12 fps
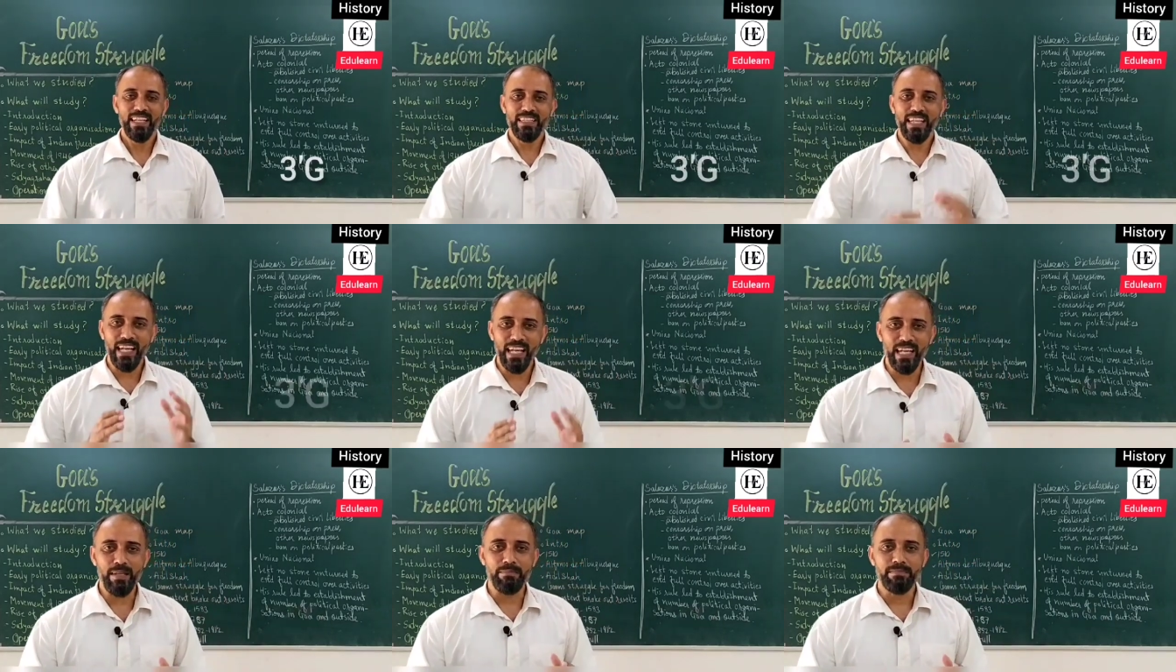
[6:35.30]

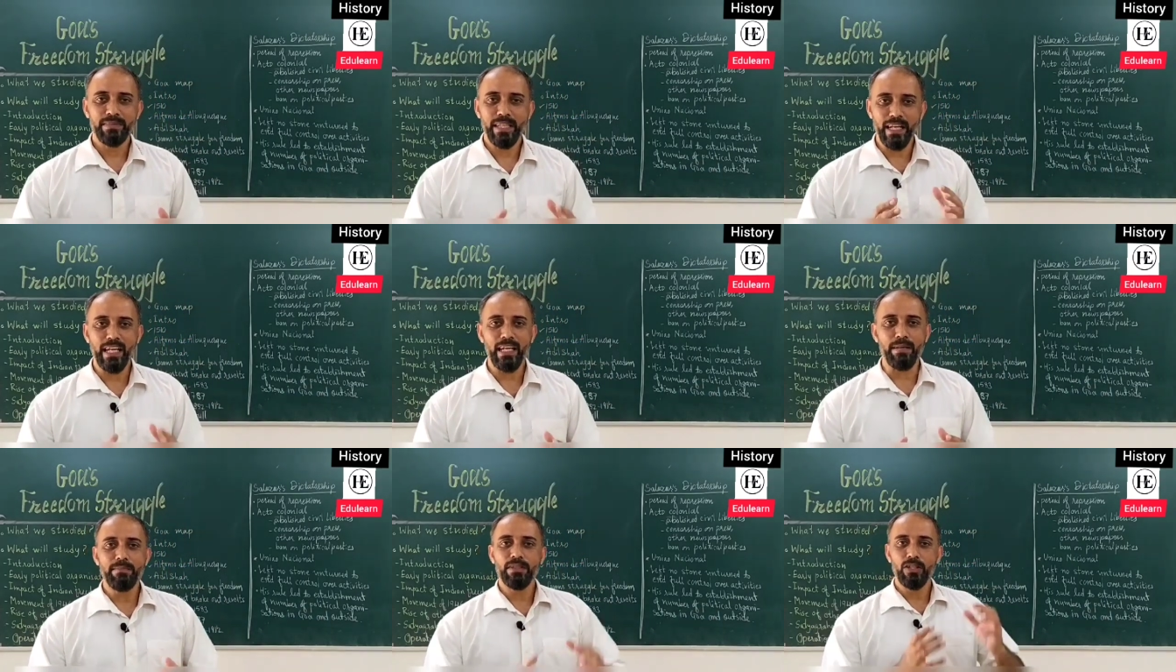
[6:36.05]
Their
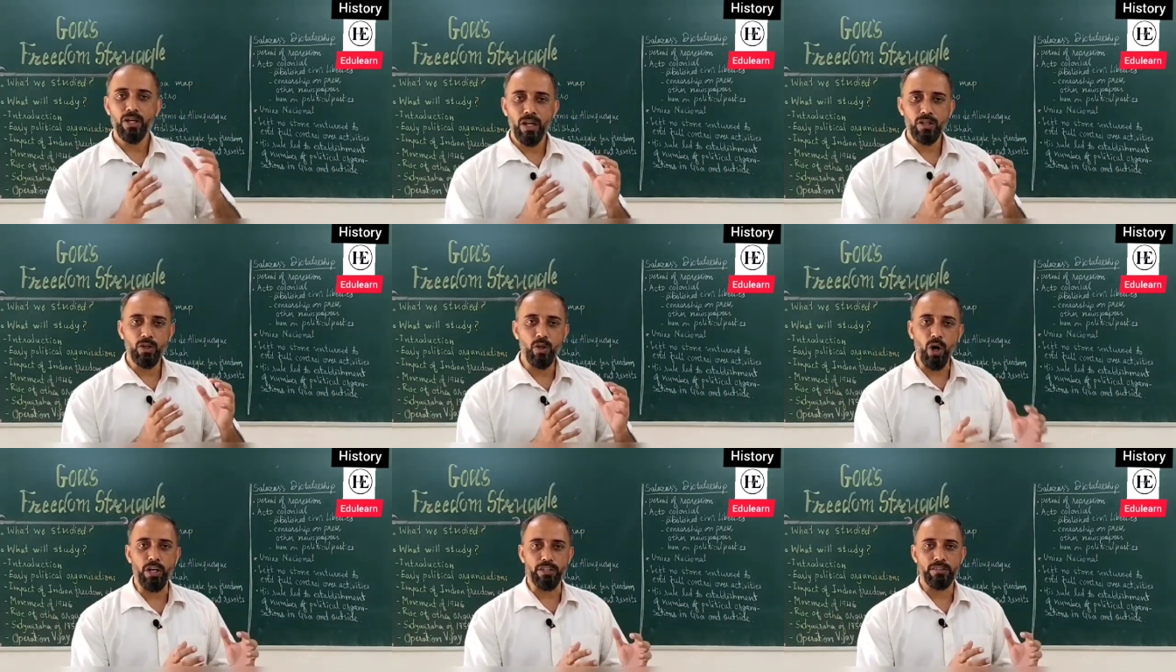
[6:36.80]
aim,
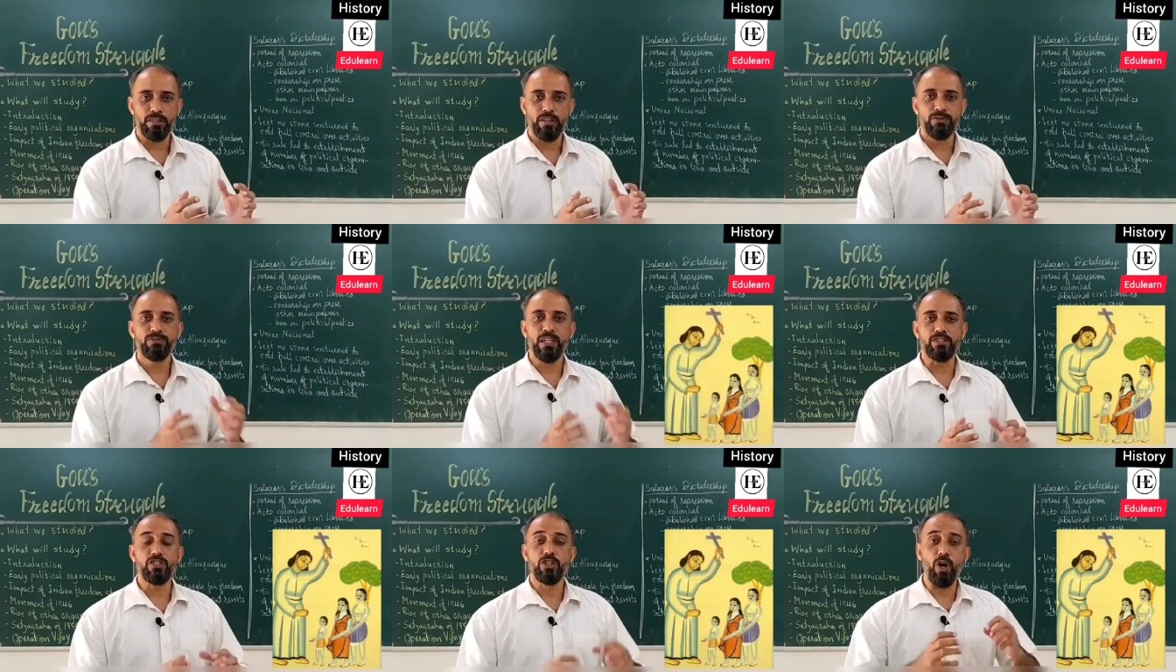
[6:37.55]
God.
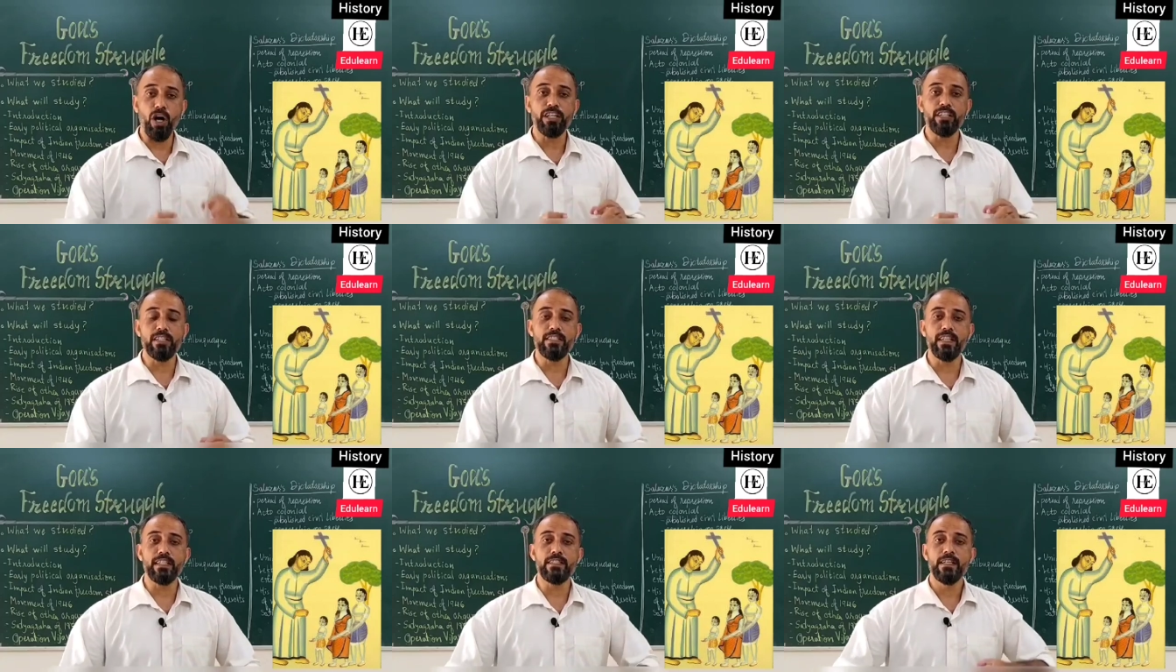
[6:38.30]
First, God in the
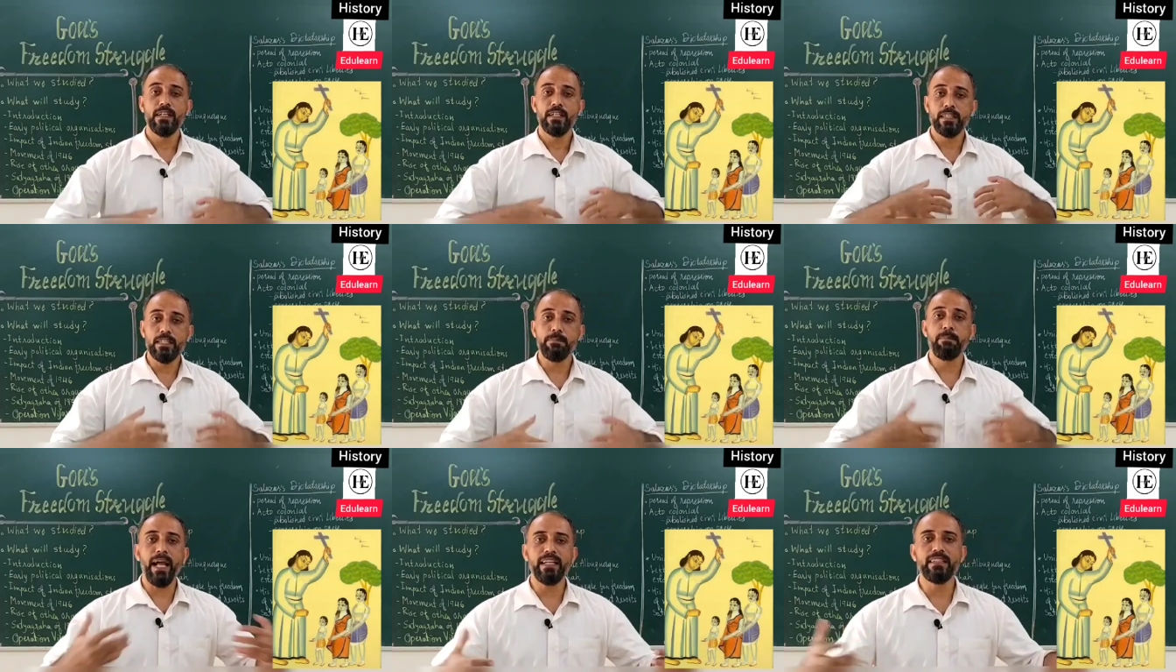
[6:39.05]
sense,
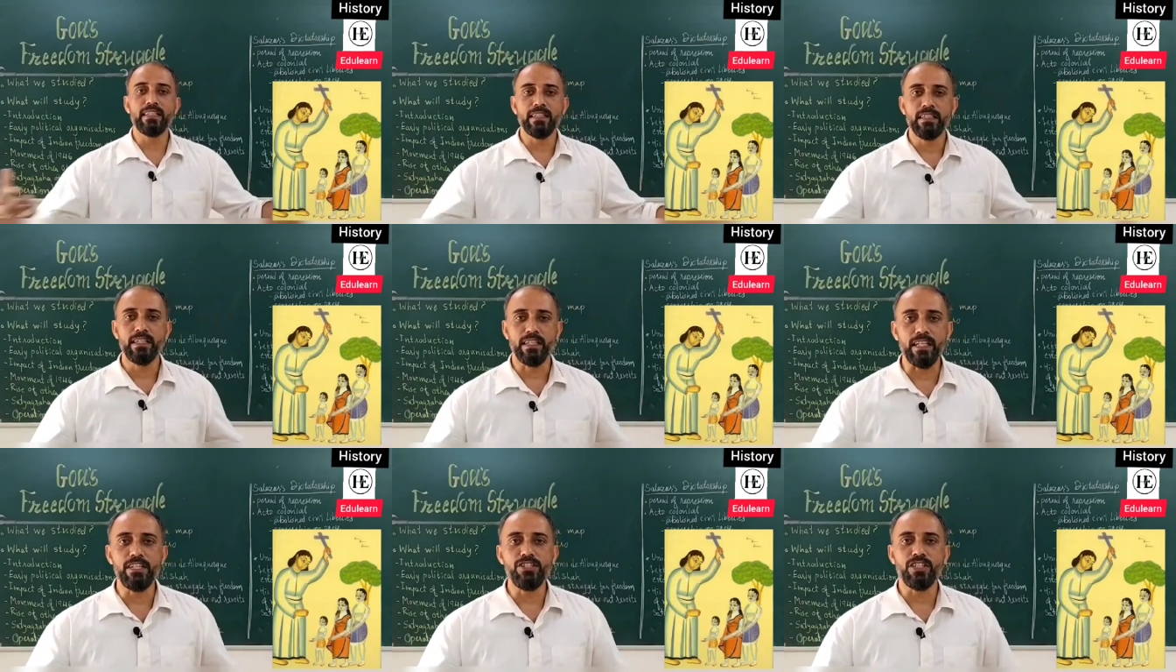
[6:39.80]
spread the
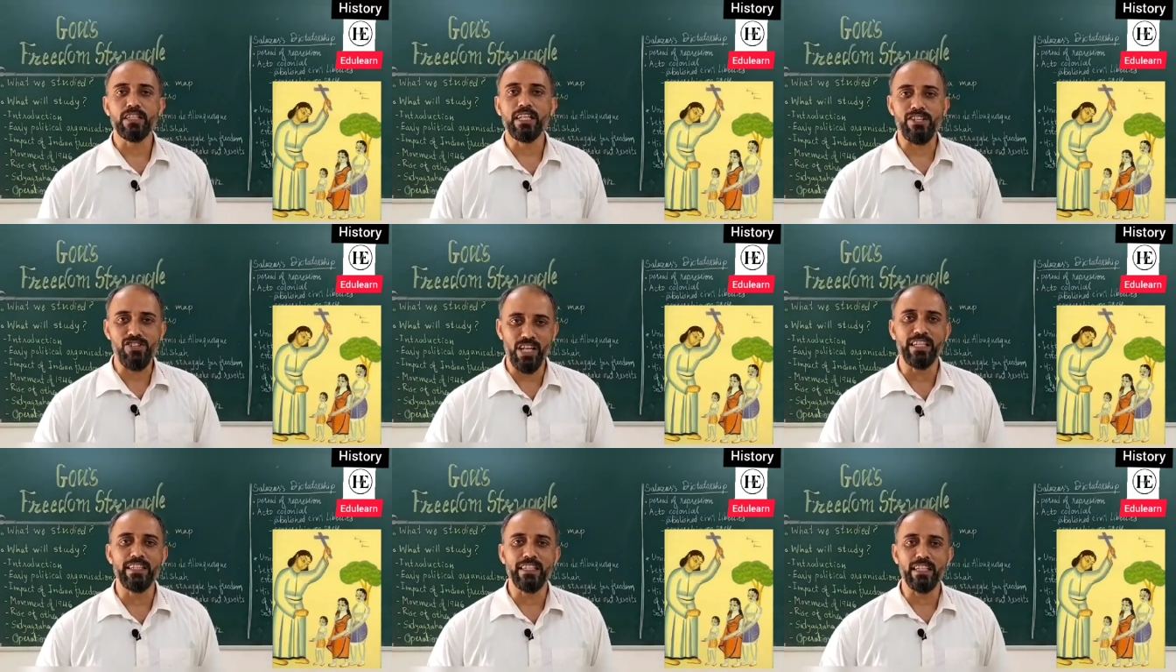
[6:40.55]
religion,
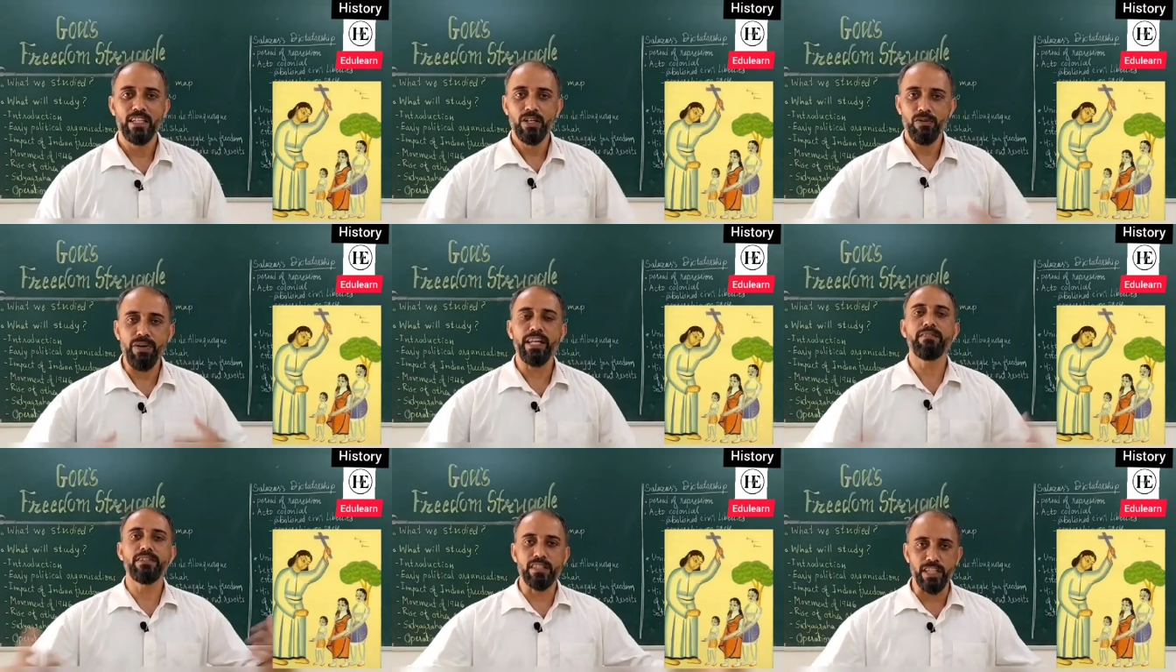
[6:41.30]
Christianity,
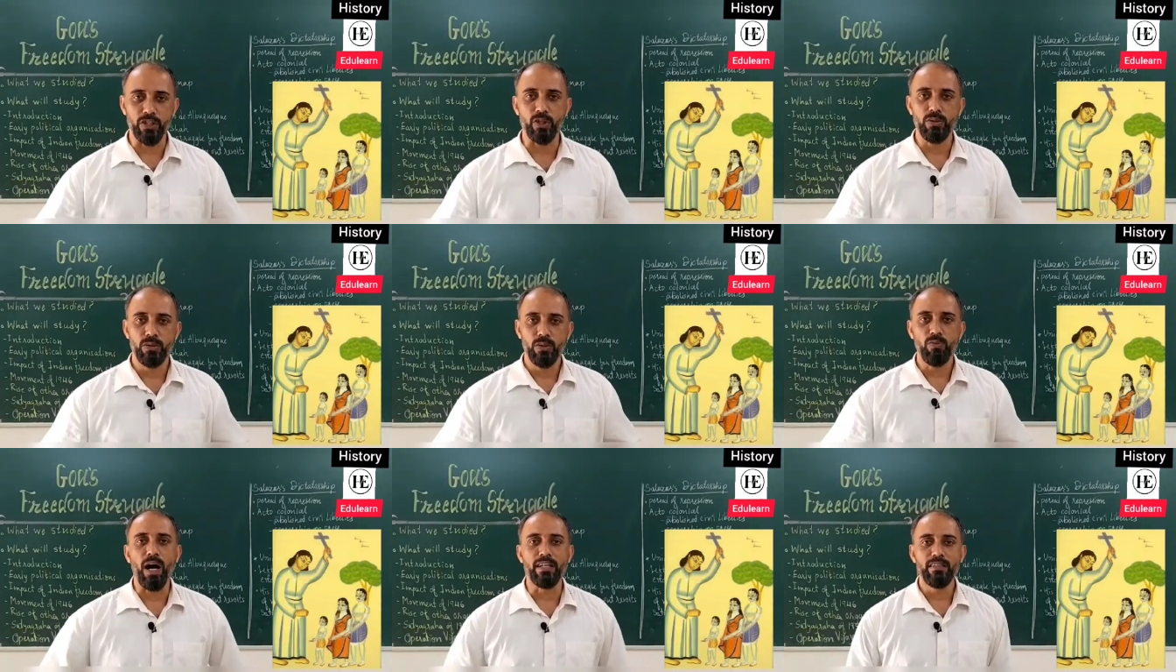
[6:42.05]
wherever they go,
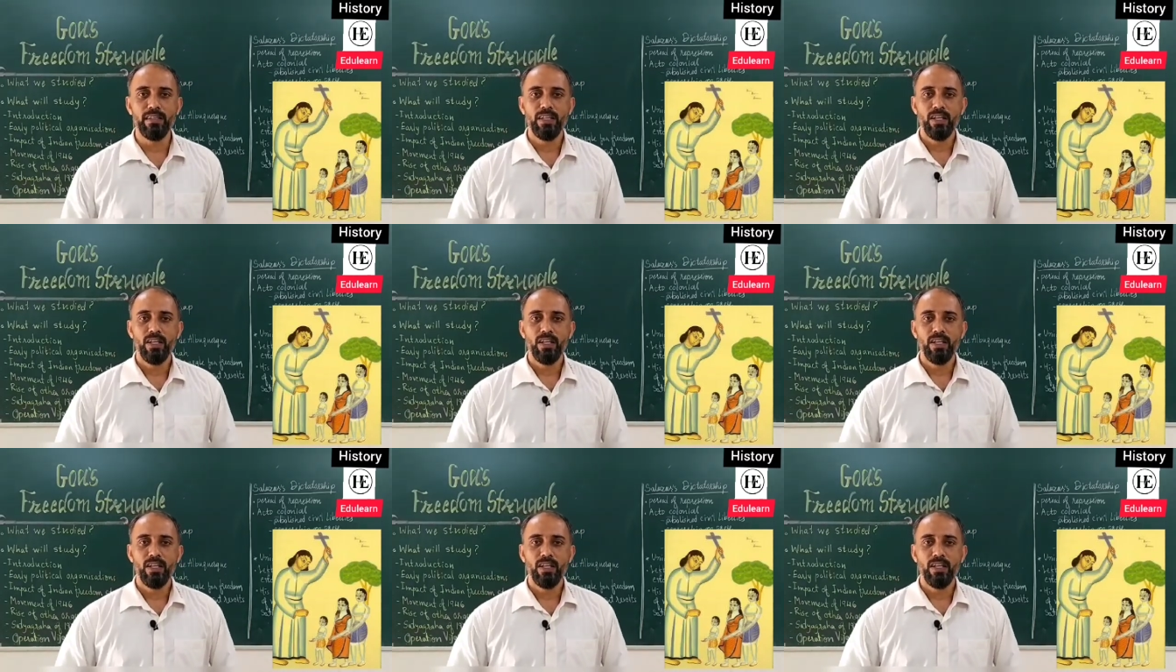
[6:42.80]
one.